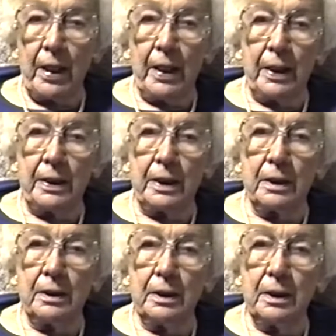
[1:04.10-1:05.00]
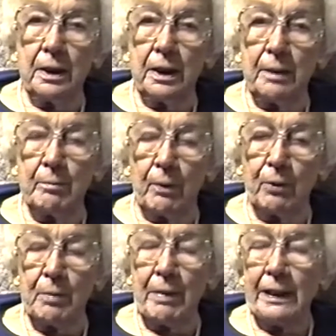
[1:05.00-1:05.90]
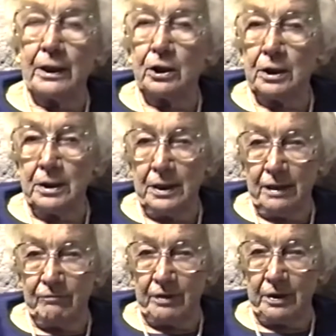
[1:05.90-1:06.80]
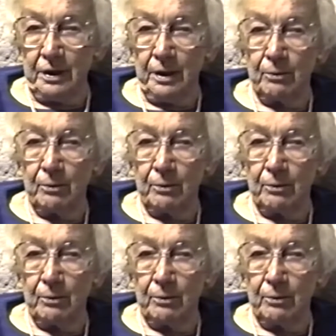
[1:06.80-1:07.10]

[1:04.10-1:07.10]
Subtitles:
And we made a good living.